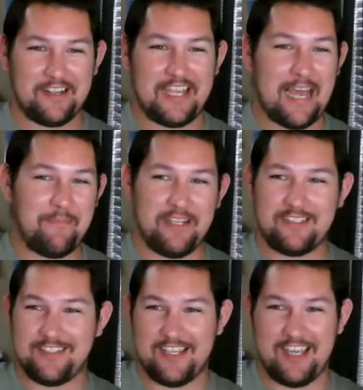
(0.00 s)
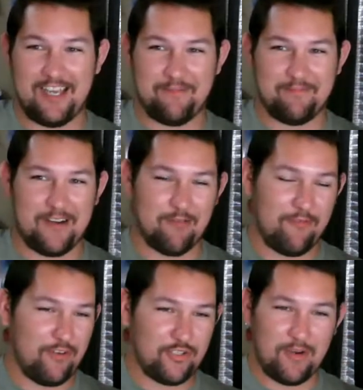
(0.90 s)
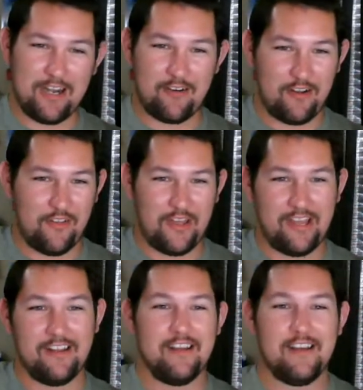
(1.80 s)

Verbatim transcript: cabinets and our refrigerator and all that.